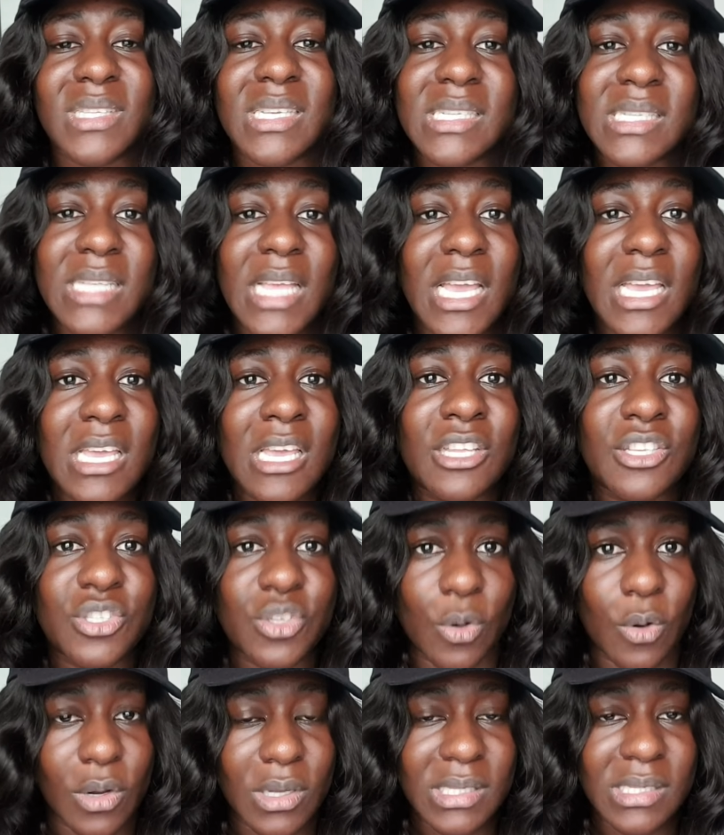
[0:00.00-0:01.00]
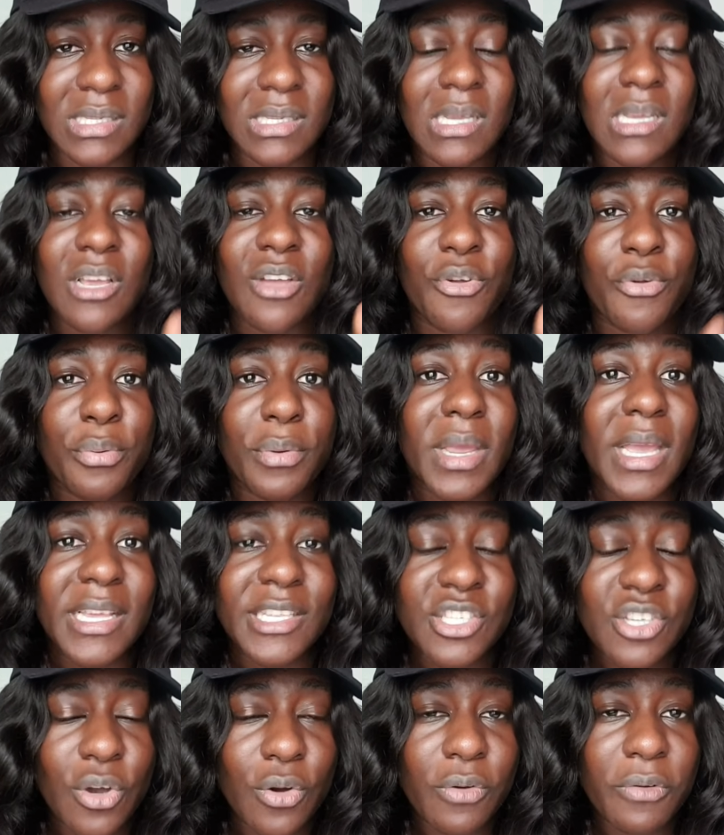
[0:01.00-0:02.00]
stay indoors,
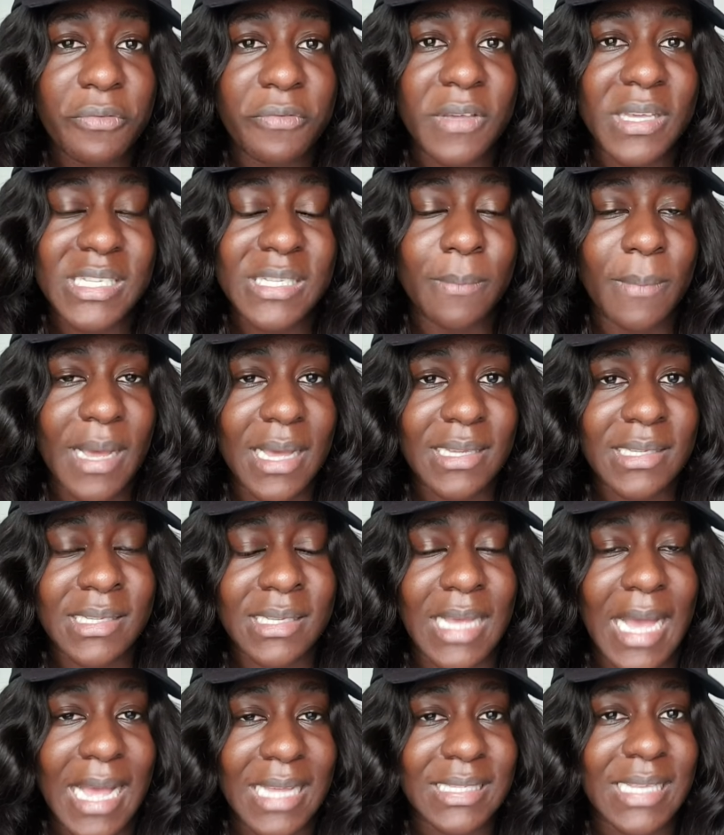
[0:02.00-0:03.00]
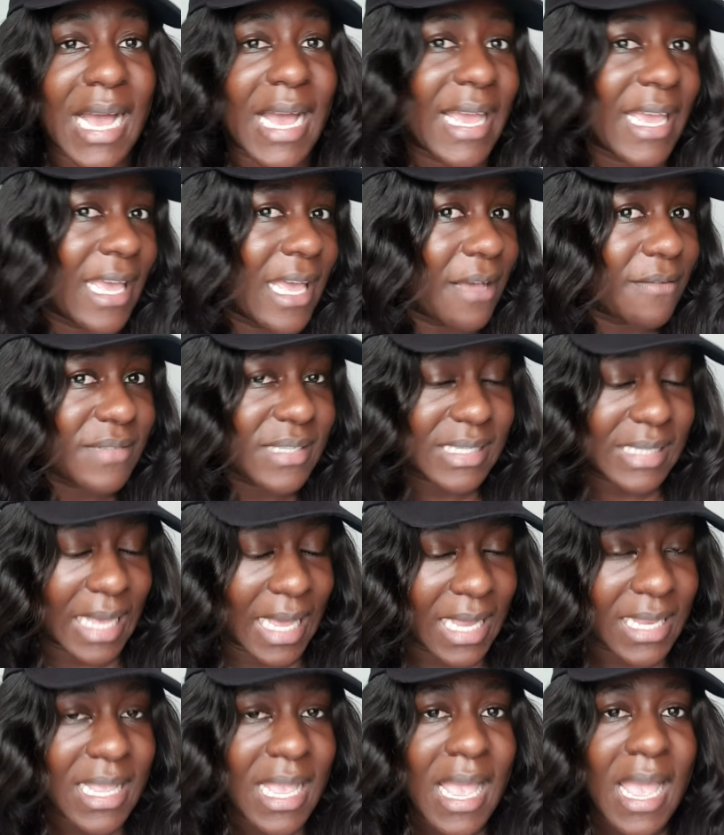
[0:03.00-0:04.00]
create your own face masks, as I have
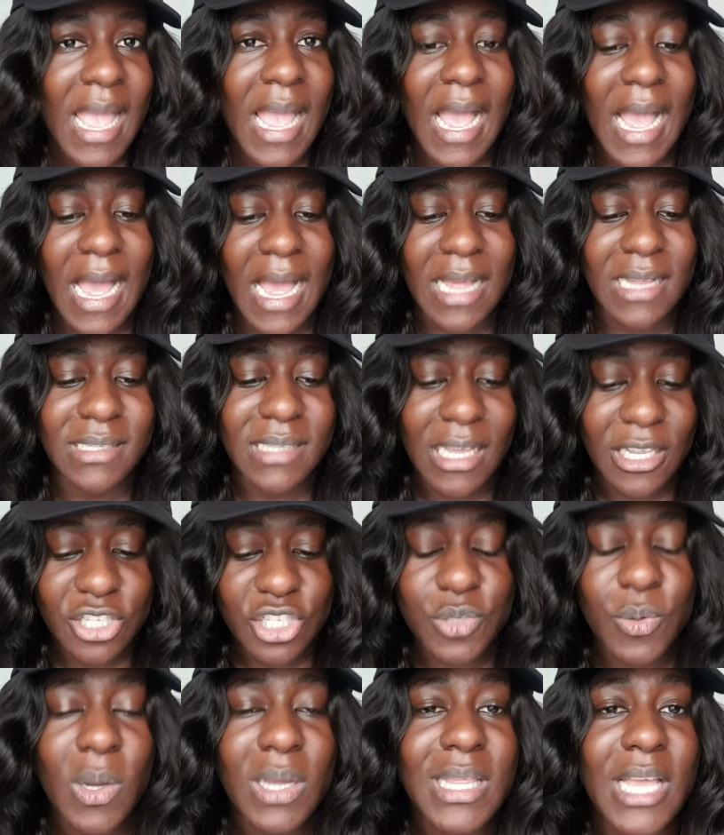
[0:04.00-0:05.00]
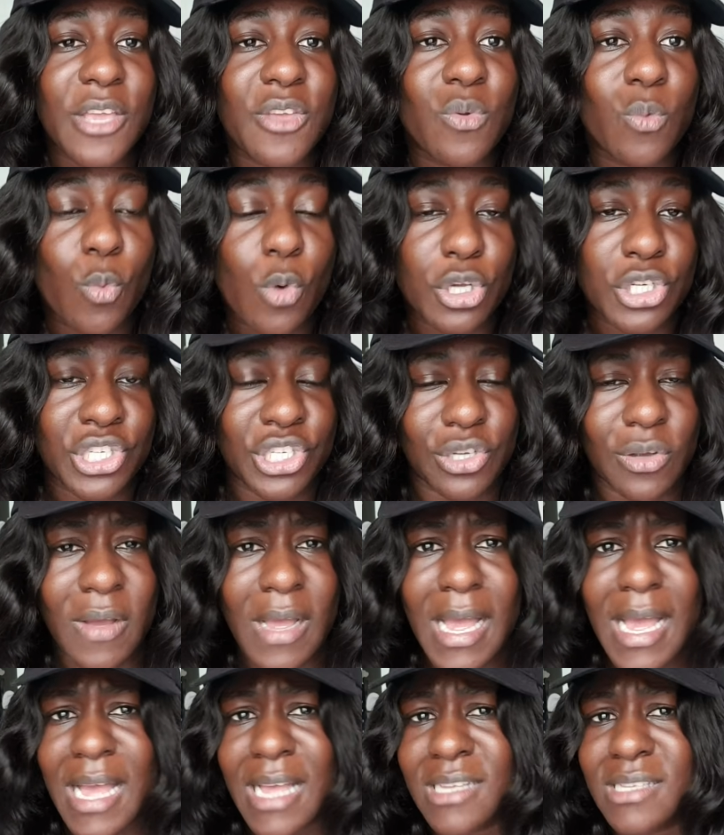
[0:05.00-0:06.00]
said, and ensure that you wash your
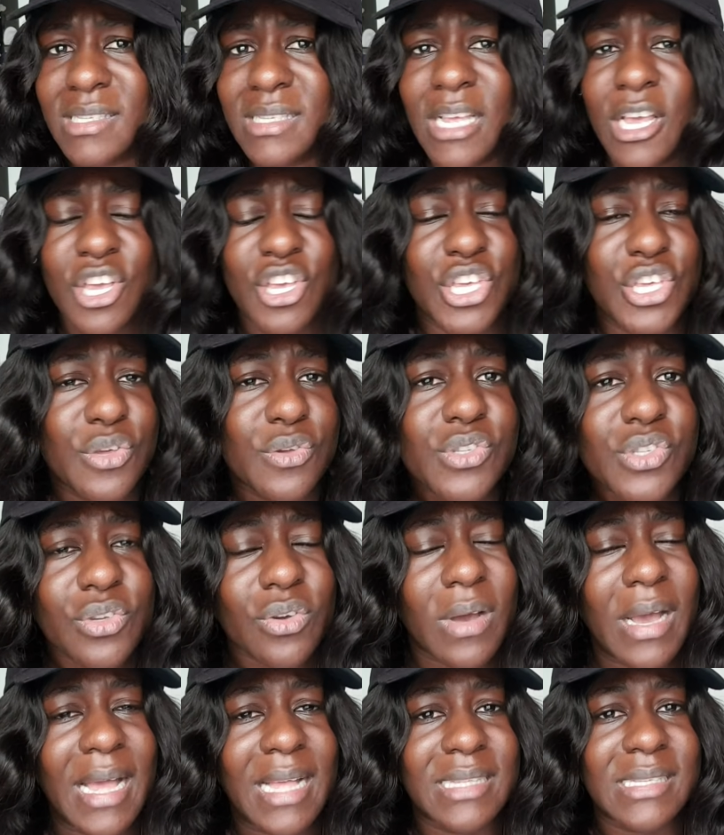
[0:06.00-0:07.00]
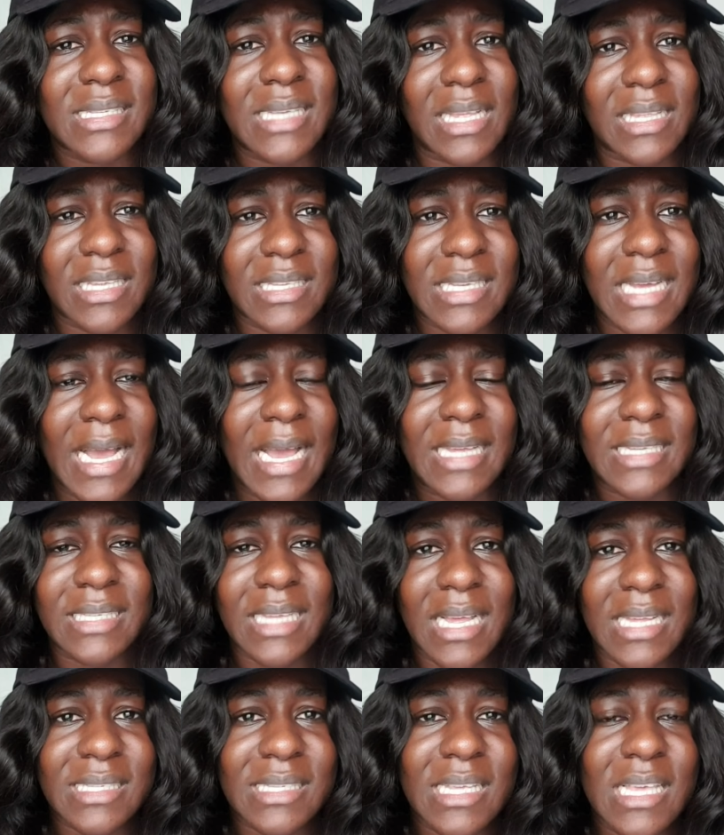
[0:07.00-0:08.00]
hands, use your hand
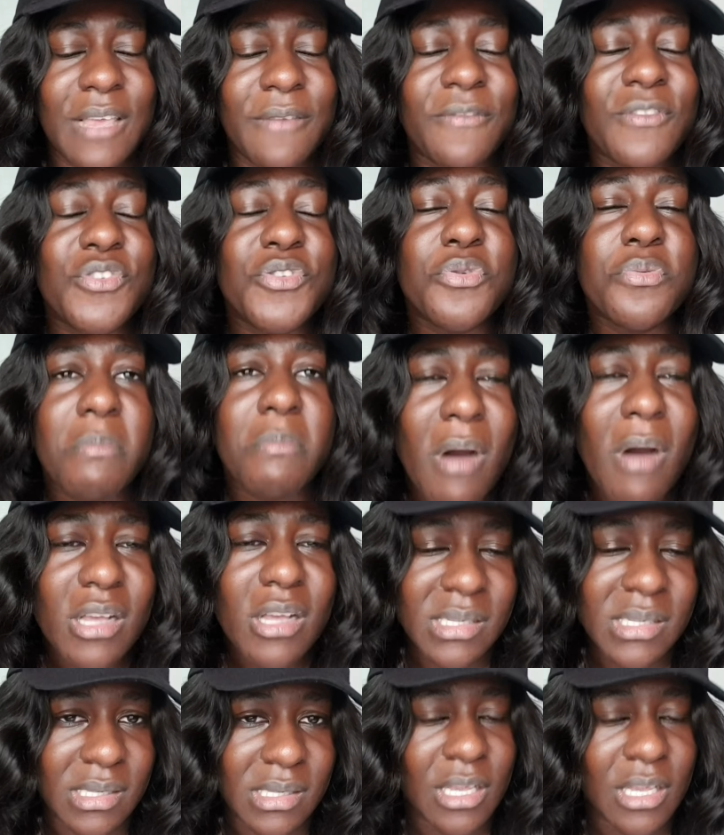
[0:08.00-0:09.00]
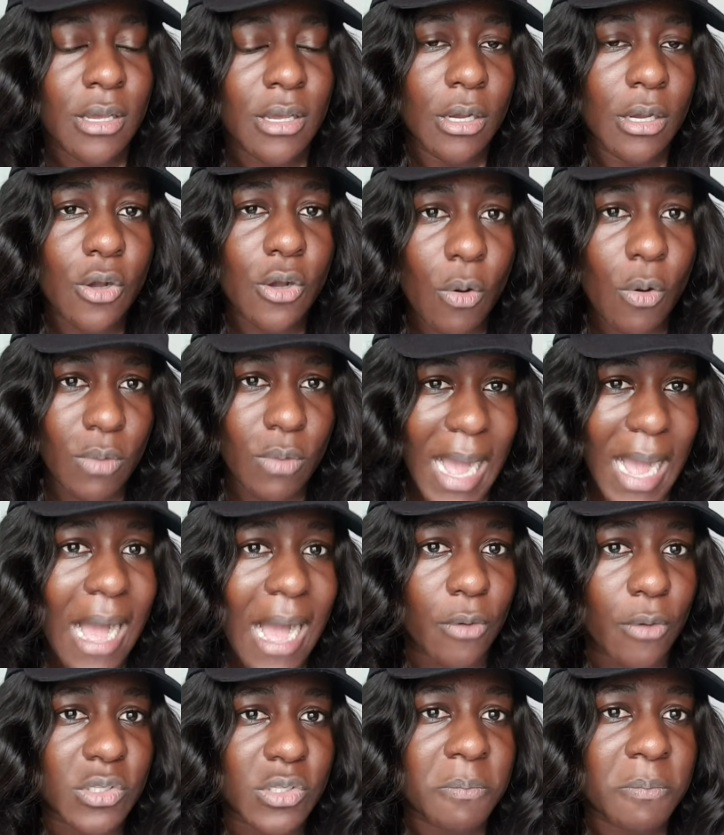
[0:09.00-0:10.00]
sanitizers. If you must, go
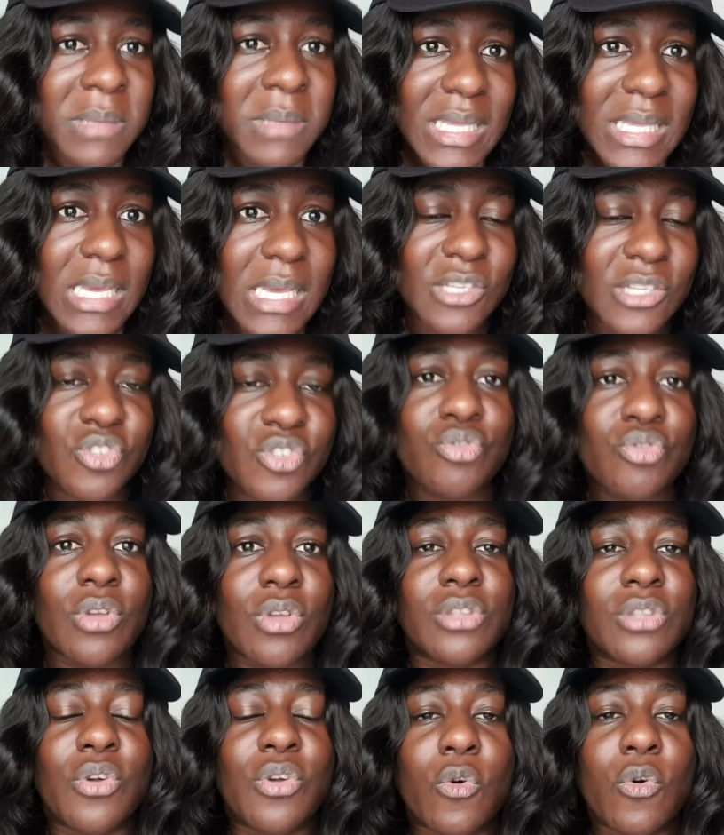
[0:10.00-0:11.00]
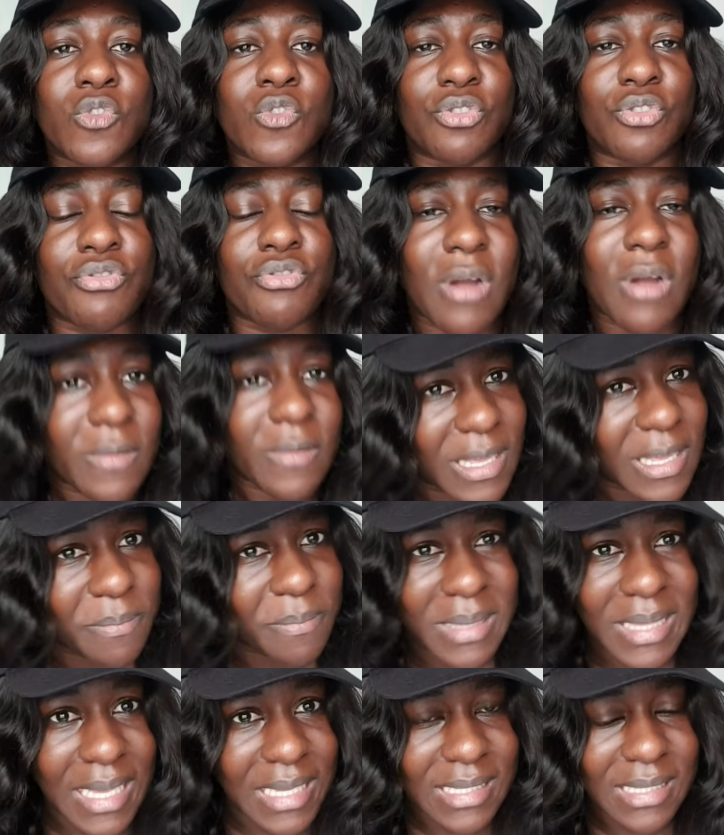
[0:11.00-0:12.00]
out. Please do not go to
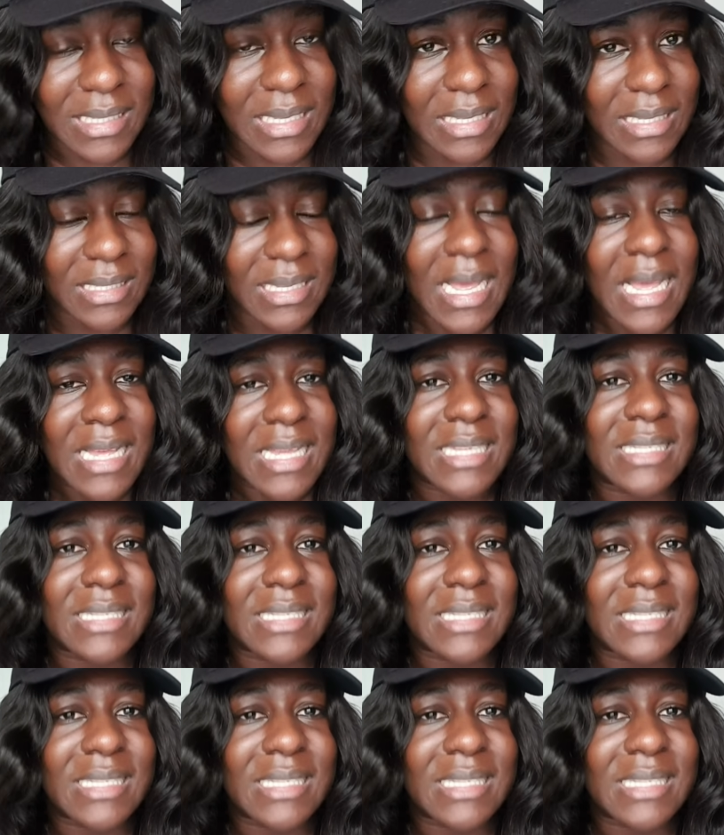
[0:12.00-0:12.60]
crowded places.